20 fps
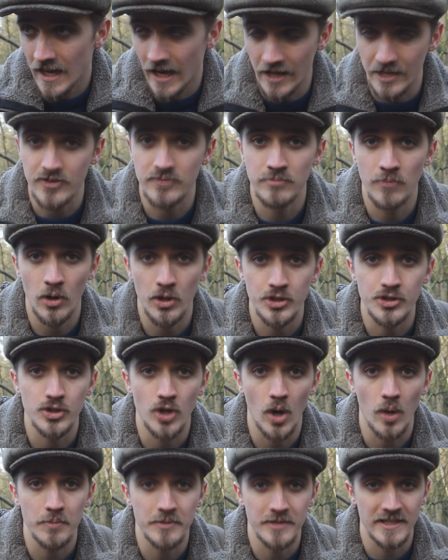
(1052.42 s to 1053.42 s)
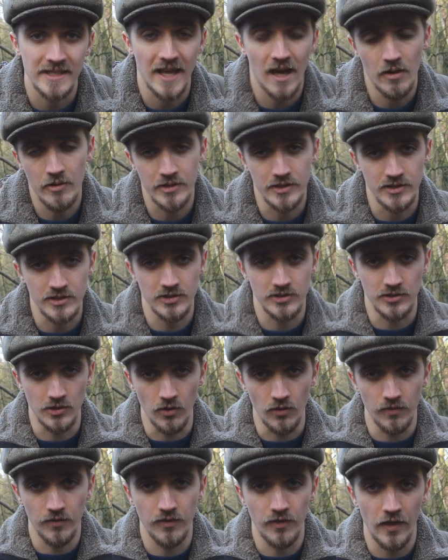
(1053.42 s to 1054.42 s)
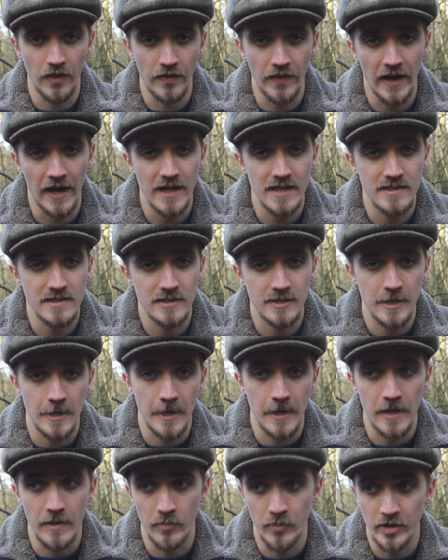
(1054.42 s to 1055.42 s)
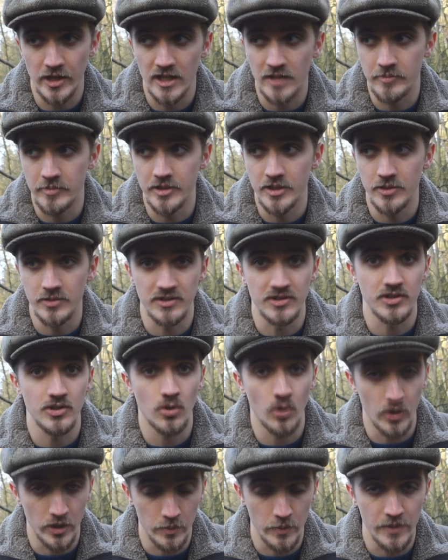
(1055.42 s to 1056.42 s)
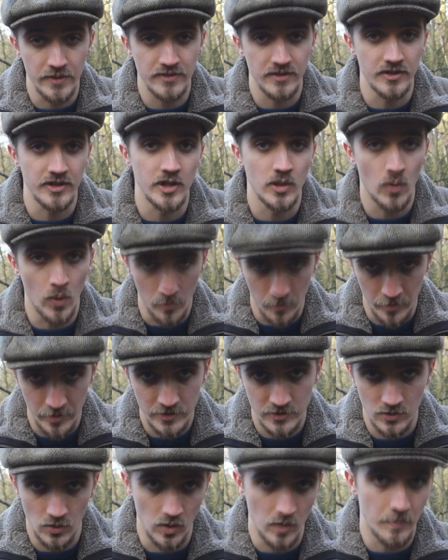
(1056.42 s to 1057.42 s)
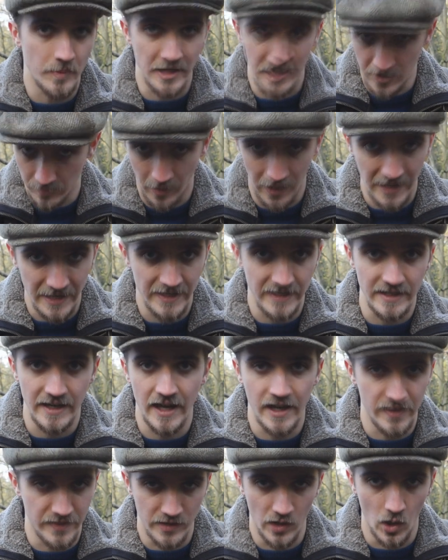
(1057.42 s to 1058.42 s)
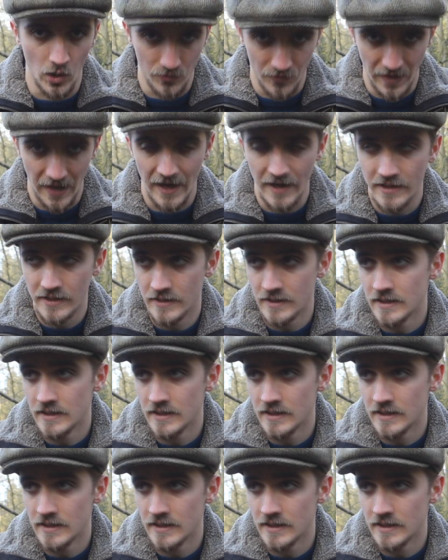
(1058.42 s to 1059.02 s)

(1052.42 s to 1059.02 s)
And it's my job to carry the stuff that we're going to be using to cook it with, so the equipment or the picnic blanket, anything like that,